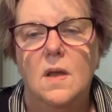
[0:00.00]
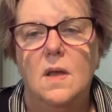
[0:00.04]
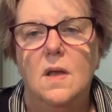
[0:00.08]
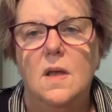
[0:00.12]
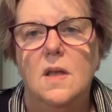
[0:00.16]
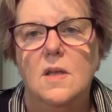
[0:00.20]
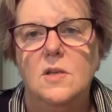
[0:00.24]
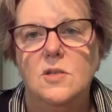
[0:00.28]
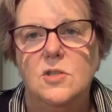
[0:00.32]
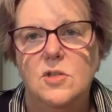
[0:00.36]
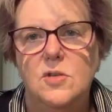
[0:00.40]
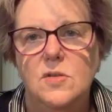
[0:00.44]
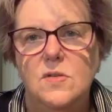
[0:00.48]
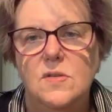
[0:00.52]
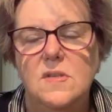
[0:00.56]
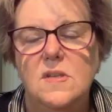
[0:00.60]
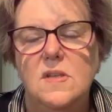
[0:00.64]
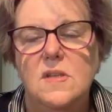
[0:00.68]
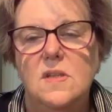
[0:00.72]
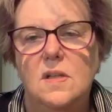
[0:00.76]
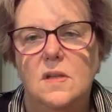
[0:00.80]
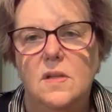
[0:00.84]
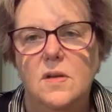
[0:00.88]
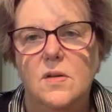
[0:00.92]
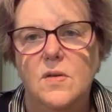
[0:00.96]
in
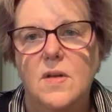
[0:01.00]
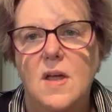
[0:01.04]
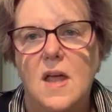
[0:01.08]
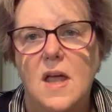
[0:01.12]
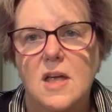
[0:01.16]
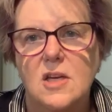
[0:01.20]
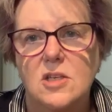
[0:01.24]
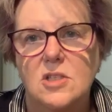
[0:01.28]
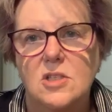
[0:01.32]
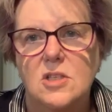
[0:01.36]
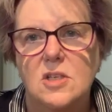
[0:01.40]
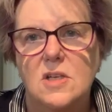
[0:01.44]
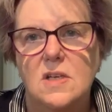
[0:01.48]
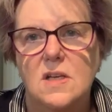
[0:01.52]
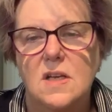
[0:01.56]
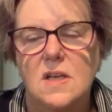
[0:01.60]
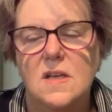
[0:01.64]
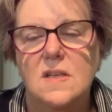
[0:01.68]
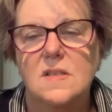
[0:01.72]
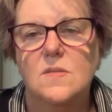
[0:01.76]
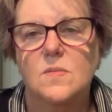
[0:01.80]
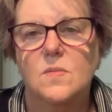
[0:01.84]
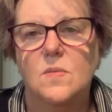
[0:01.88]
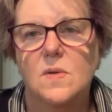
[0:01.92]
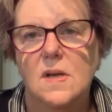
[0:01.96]
choosing the location
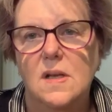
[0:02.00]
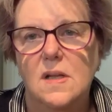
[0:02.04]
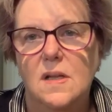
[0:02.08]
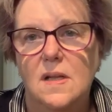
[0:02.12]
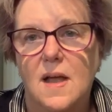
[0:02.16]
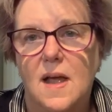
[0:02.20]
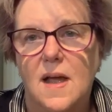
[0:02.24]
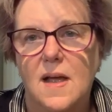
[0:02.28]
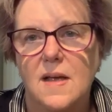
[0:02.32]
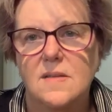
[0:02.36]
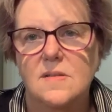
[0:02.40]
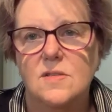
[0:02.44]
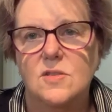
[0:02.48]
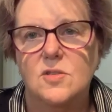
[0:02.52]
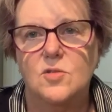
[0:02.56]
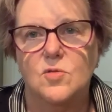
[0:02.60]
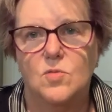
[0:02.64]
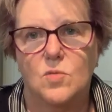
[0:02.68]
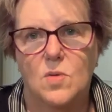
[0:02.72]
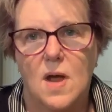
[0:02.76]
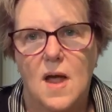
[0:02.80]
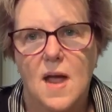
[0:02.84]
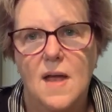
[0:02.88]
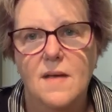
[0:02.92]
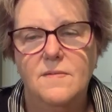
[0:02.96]
is realize
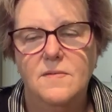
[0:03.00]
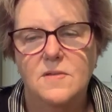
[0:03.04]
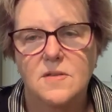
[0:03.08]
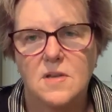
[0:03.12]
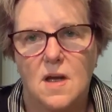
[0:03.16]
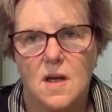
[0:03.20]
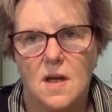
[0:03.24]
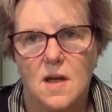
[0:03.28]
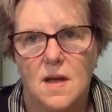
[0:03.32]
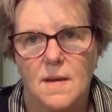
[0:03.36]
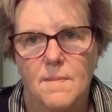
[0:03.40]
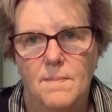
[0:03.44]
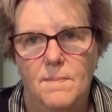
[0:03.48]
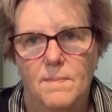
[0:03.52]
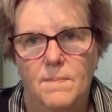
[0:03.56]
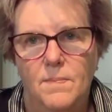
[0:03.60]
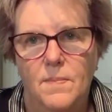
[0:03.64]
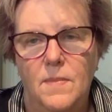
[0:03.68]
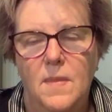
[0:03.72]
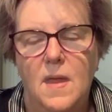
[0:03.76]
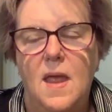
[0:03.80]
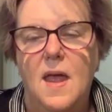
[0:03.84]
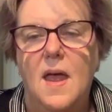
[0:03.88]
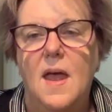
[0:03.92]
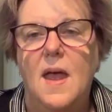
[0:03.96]
drive time,
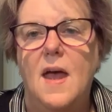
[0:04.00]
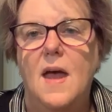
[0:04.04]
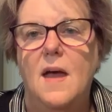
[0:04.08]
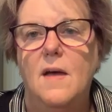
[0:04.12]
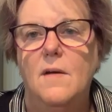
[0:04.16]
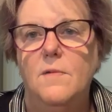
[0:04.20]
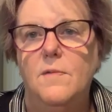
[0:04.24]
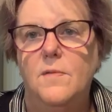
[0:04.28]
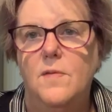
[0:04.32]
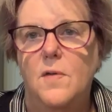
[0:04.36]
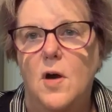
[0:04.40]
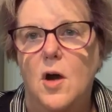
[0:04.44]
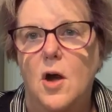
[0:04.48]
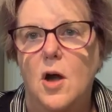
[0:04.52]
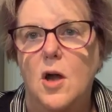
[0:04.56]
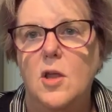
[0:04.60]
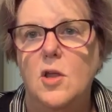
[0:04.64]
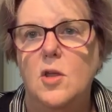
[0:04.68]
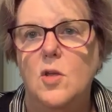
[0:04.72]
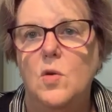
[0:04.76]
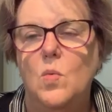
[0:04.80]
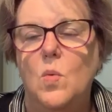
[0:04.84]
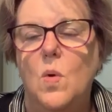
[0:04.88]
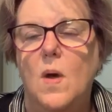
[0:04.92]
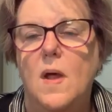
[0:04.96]
how far
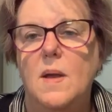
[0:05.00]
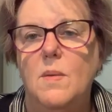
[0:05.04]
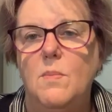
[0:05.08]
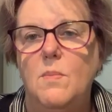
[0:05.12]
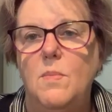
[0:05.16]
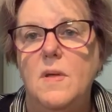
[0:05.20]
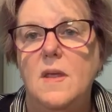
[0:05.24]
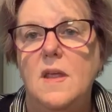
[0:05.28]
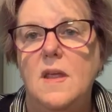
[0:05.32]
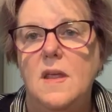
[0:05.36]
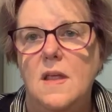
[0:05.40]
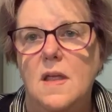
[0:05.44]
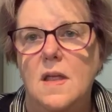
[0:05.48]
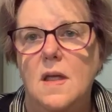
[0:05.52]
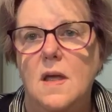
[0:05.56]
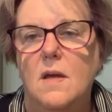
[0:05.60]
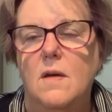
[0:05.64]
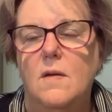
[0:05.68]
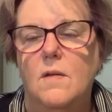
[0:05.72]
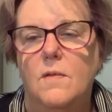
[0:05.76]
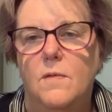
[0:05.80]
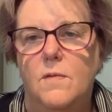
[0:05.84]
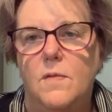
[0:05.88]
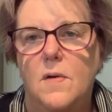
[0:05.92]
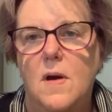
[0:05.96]
you want to be
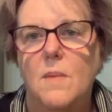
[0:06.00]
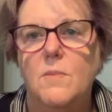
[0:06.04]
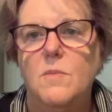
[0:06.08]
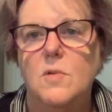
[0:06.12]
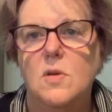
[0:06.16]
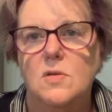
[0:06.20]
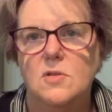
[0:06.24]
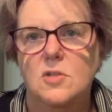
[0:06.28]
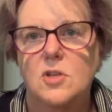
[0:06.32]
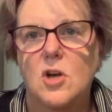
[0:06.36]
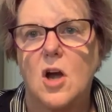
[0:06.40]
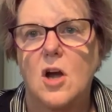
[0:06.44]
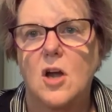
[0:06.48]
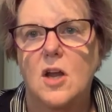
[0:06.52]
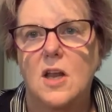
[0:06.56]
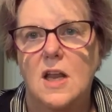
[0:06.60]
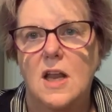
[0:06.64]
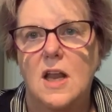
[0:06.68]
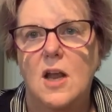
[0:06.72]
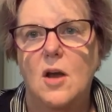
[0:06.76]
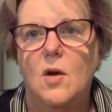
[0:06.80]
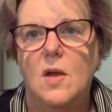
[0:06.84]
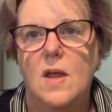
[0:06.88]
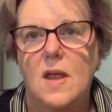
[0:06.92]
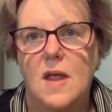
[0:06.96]
from your target
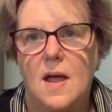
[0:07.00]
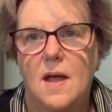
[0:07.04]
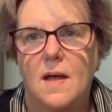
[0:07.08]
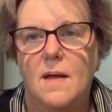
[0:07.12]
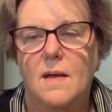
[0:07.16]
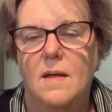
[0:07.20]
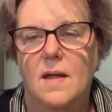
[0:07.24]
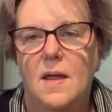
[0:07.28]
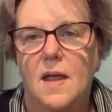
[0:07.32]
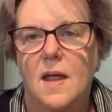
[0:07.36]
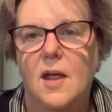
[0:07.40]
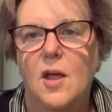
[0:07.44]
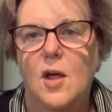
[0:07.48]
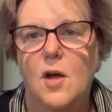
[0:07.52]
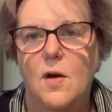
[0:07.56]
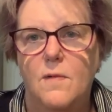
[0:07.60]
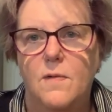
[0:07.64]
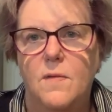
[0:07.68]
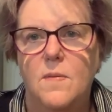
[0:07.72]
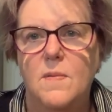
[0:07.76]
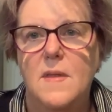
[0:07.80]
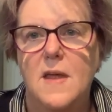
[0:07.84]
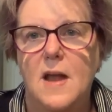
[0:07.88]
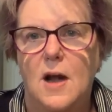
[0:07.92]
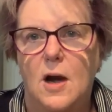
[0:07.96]
area, and go
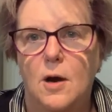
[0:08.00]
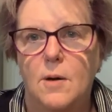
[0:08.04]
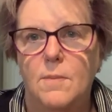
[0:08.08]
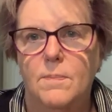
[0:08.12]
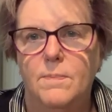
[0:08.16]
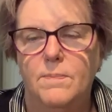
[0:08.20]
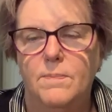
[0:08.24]
from there.